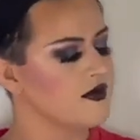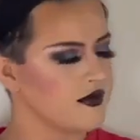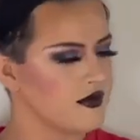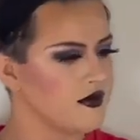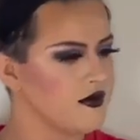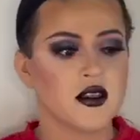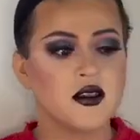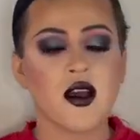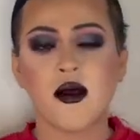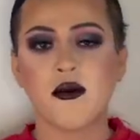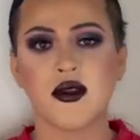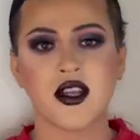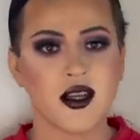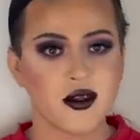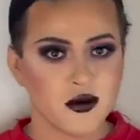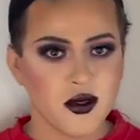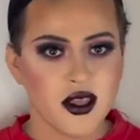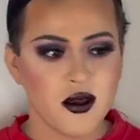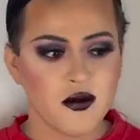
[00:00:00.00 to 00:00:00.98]
So I'm done
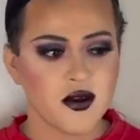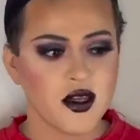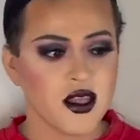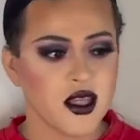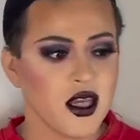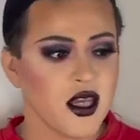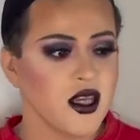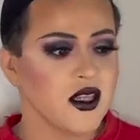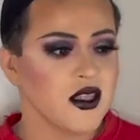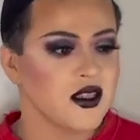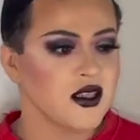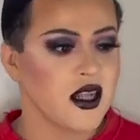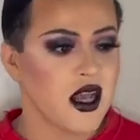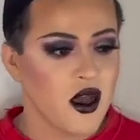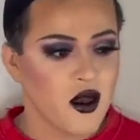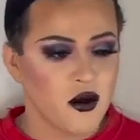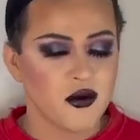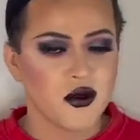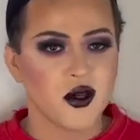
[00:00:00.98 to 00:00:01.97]
with everything.
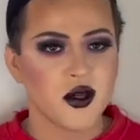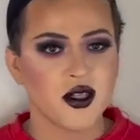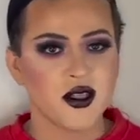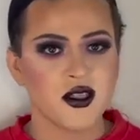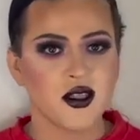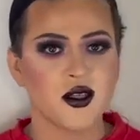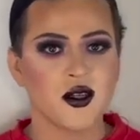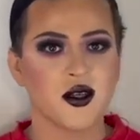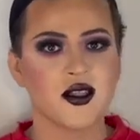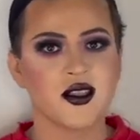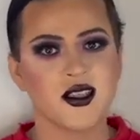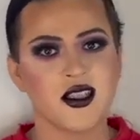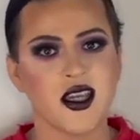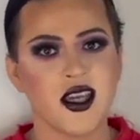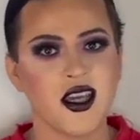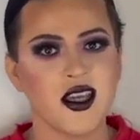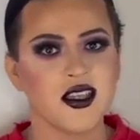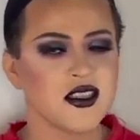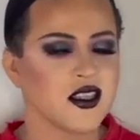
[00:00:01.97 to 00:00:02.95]
Now I'm going to go
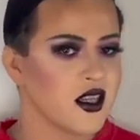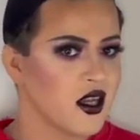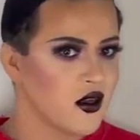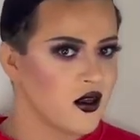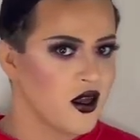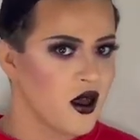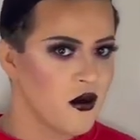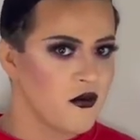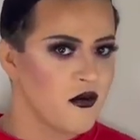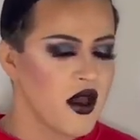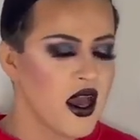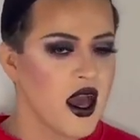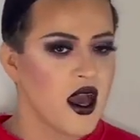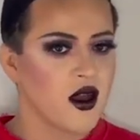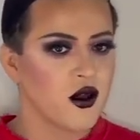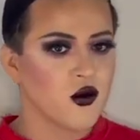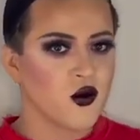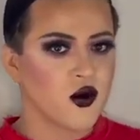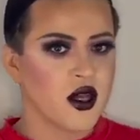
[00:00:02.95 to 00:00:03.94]
change and I'll come
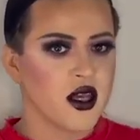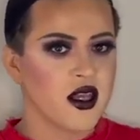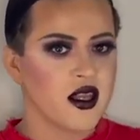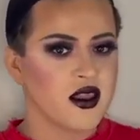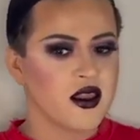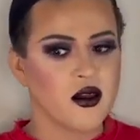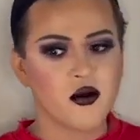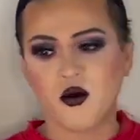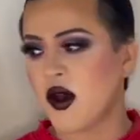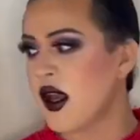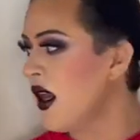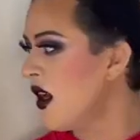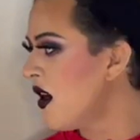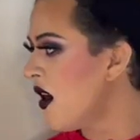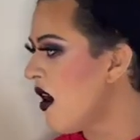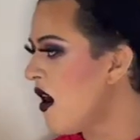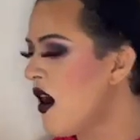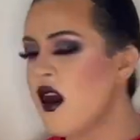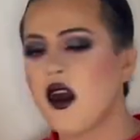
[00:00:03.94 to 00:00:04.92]
back with the wig
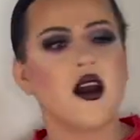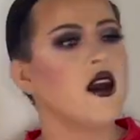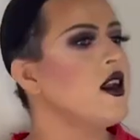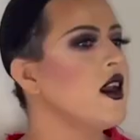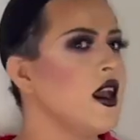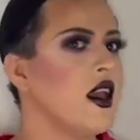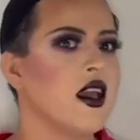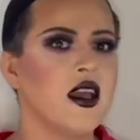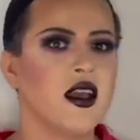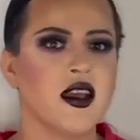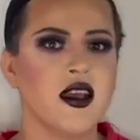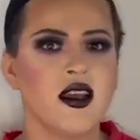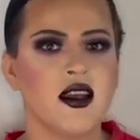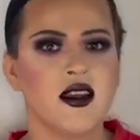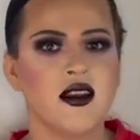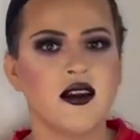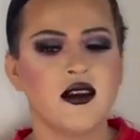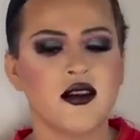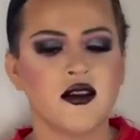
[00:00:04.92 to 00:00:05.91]
on
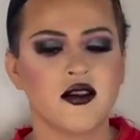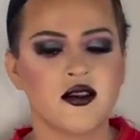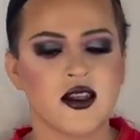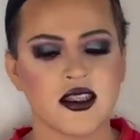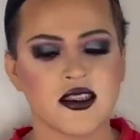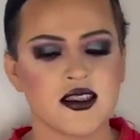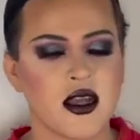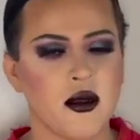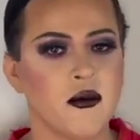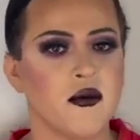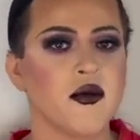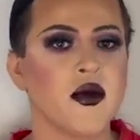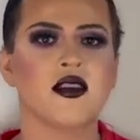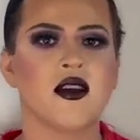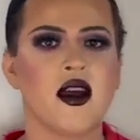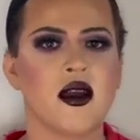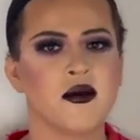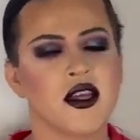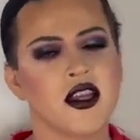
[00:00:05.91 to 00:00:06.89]
and dressed up. So
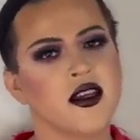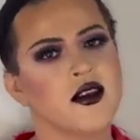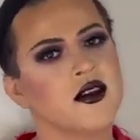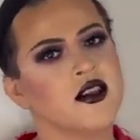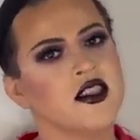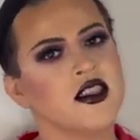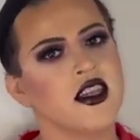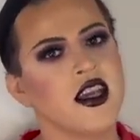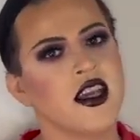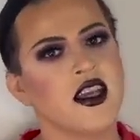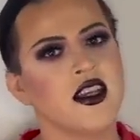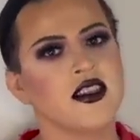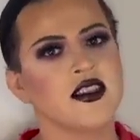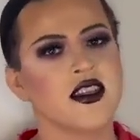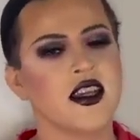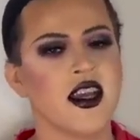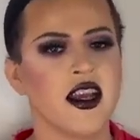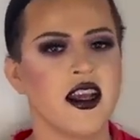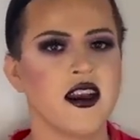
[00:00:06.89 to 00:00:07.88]
I'm gonna go change
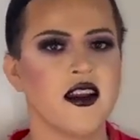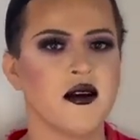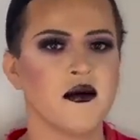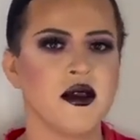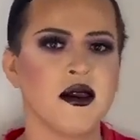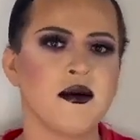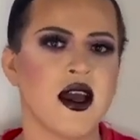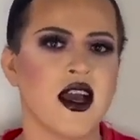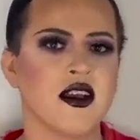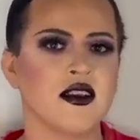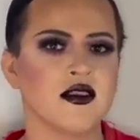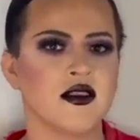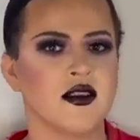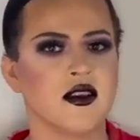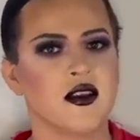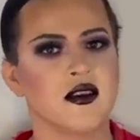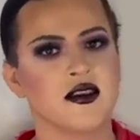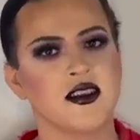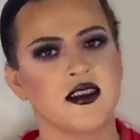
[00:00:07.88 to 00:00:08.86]
and I'll be back to
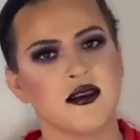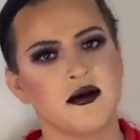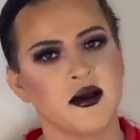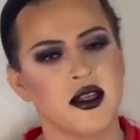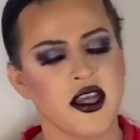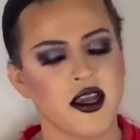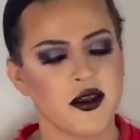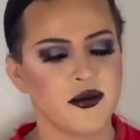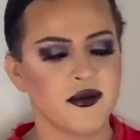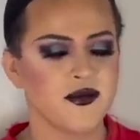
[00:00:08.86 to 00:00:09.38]
close this video.